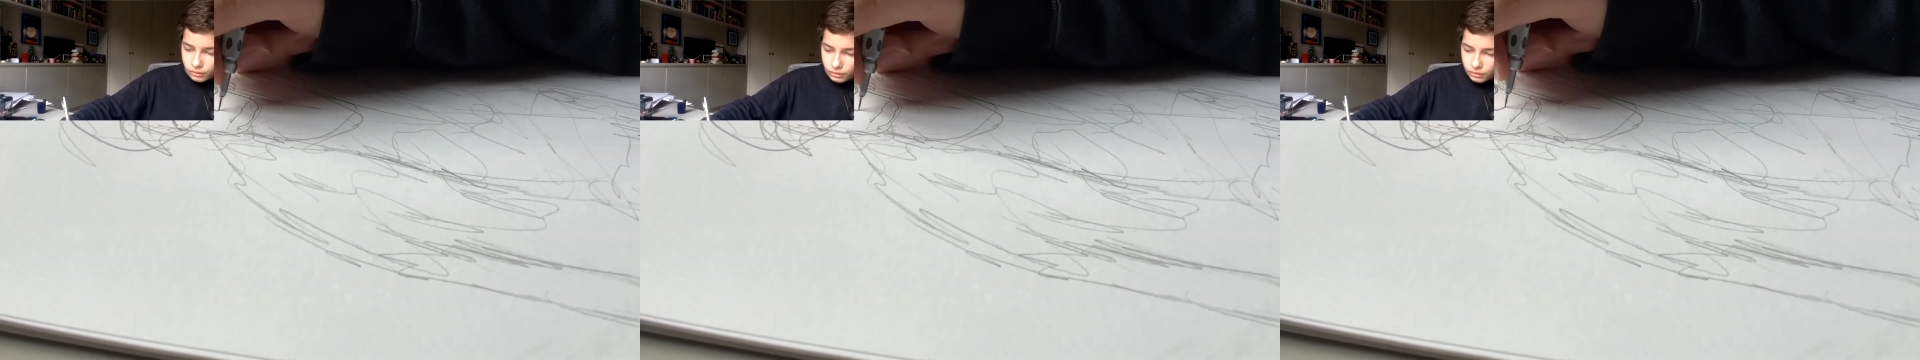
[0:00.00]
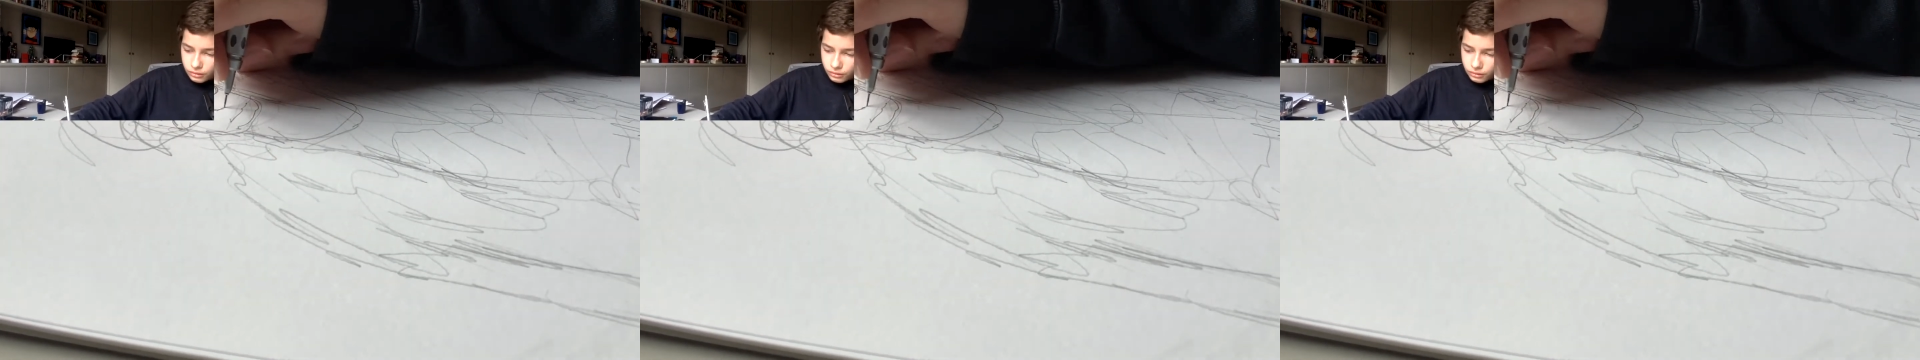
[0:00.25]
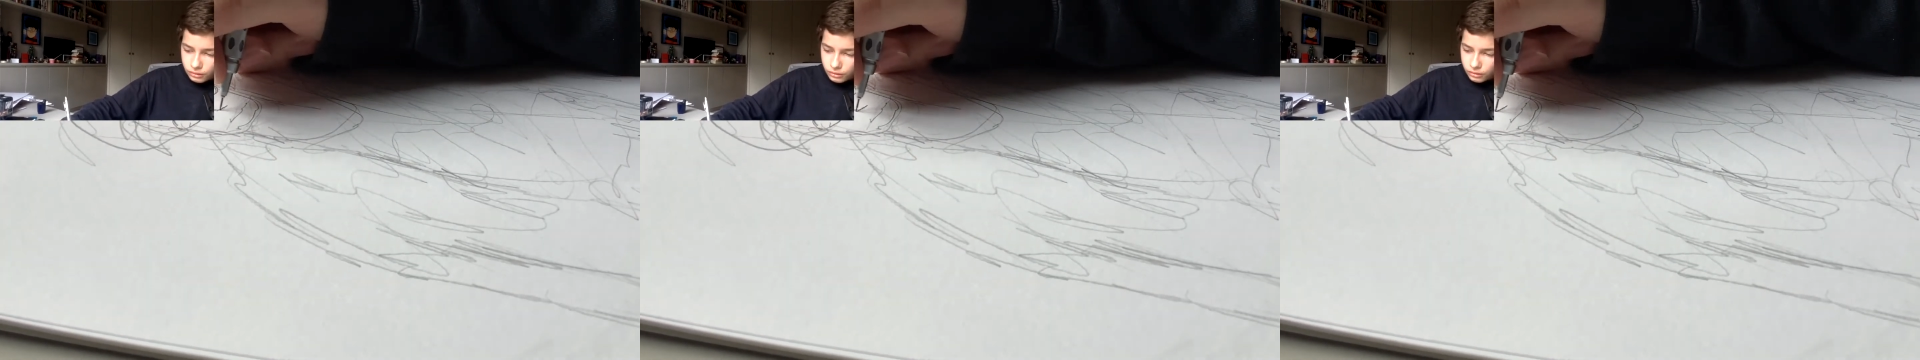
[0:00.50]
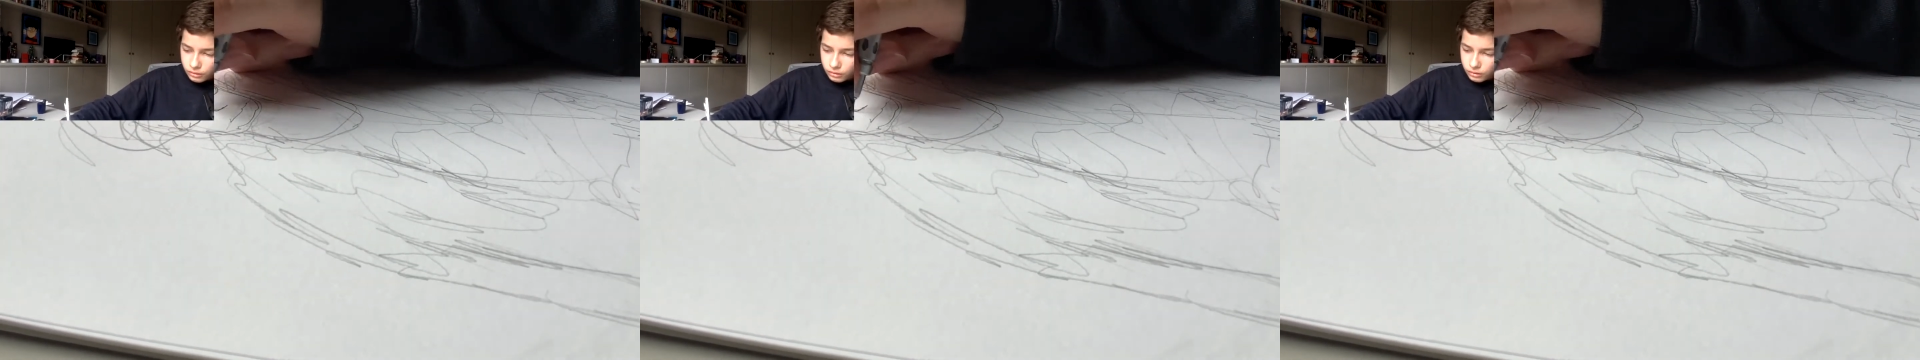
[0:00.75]

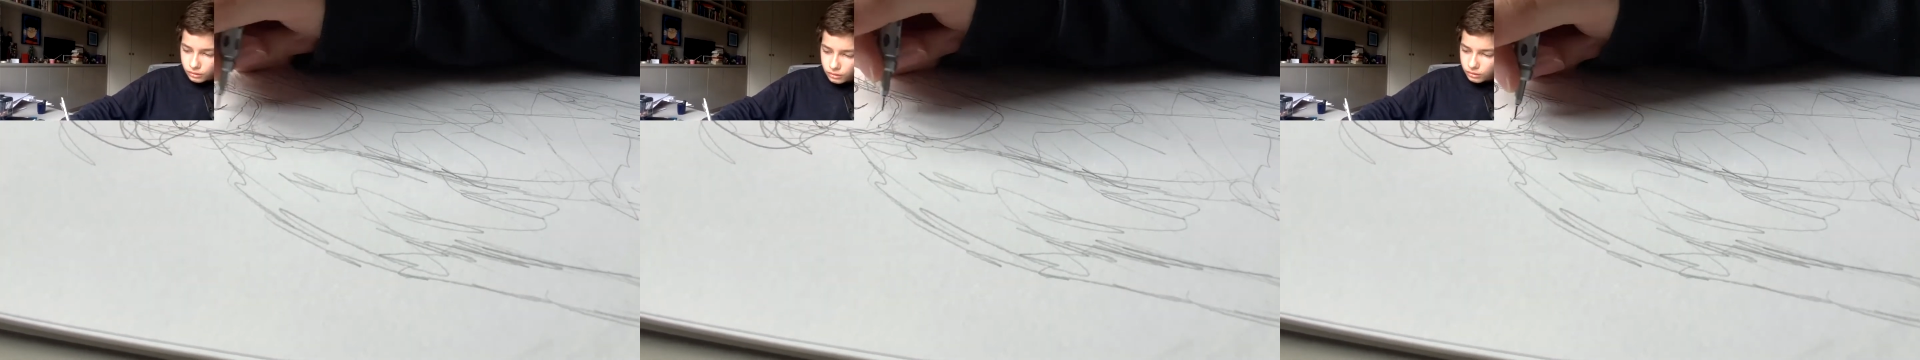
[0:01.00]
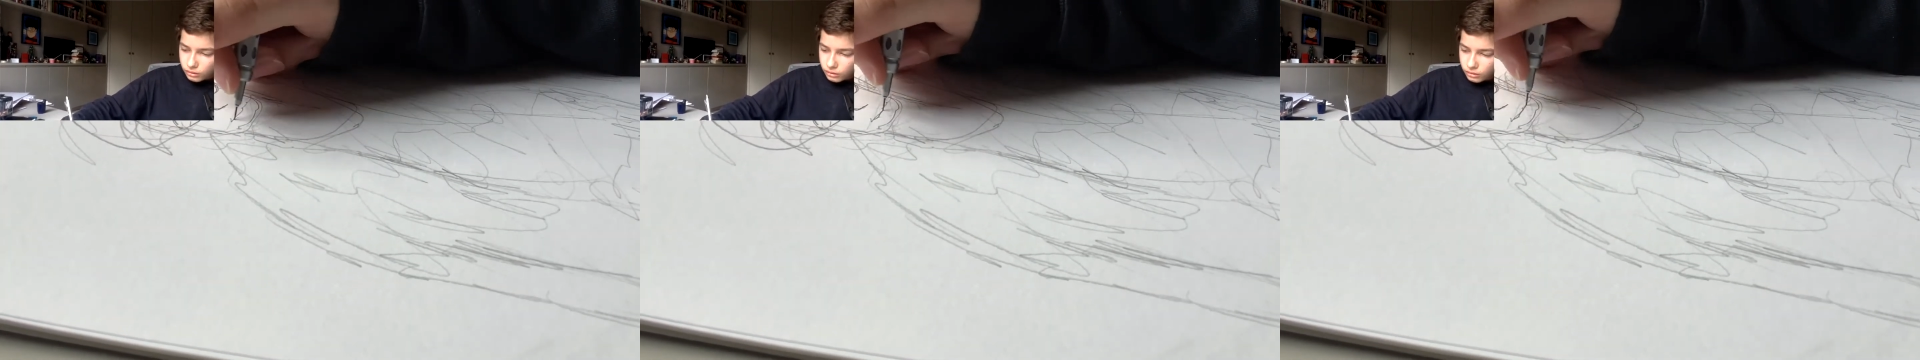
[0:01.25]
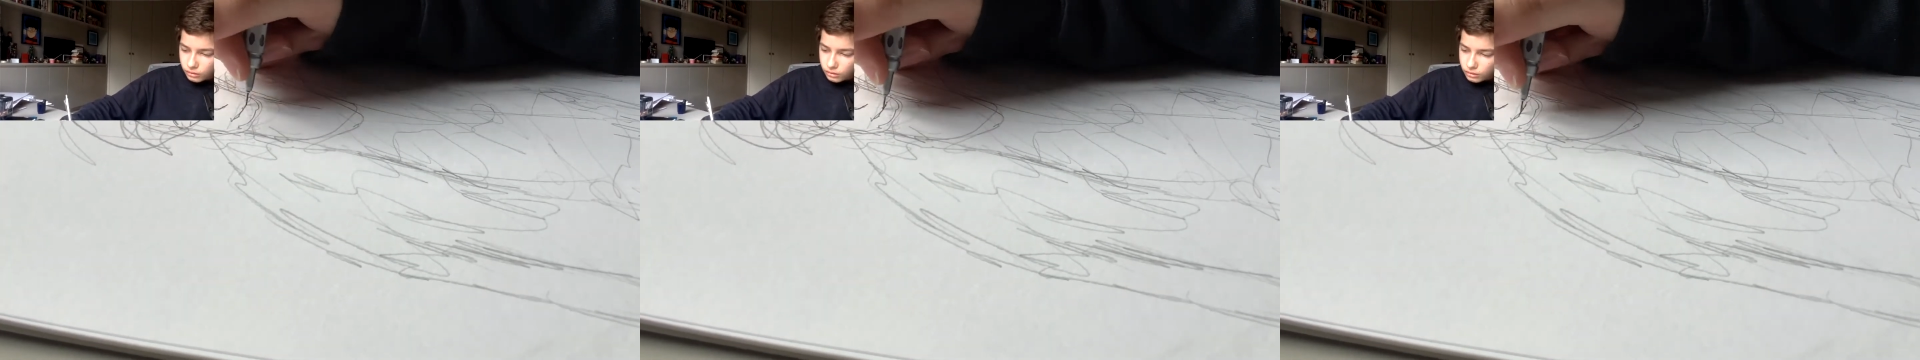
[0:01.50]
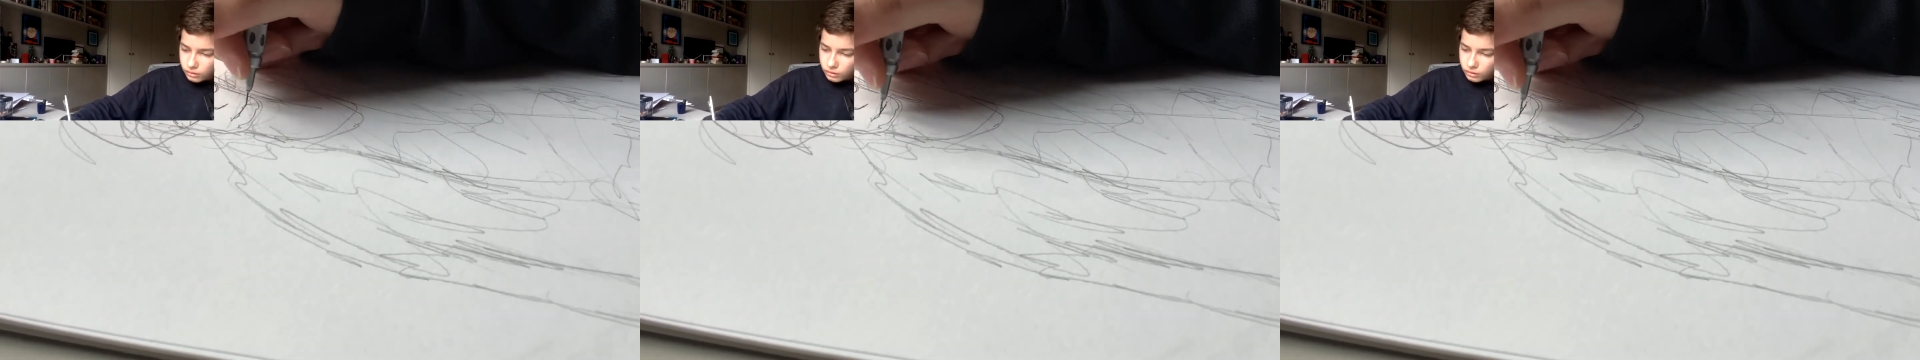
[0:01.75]
Nothing is said.